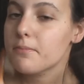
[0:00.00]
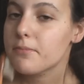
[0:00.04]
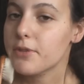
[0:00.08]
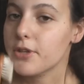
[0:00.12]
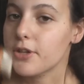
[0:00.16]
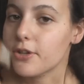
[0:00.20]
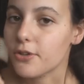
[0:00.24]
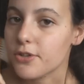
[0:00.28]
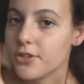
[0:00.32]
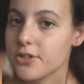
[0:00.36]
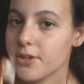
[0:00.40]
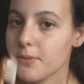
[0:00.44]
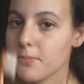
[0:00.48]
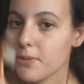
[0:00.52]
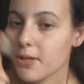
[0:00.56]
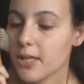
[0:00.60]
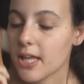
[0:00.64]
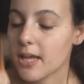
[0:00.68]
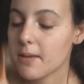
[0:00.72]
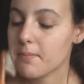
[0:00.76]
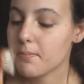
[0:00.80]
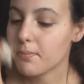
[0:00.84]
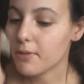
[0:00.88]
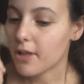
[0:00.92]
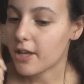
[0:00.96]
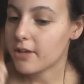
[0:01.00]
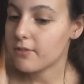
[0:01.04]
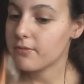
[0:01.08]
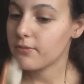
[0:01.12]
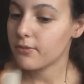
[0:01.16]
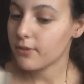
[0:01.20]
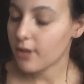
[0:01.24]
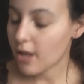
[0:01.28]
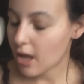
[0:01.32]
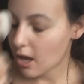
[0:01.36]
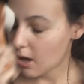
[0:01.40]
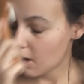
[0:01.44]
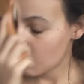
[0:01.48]
you know stimulate blood
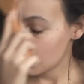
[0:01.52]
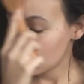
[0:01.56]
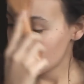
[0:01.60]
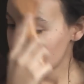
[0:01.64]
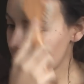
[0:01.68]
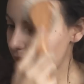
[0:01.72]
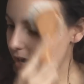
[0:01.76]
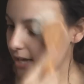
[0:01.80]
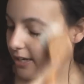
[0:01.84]
flow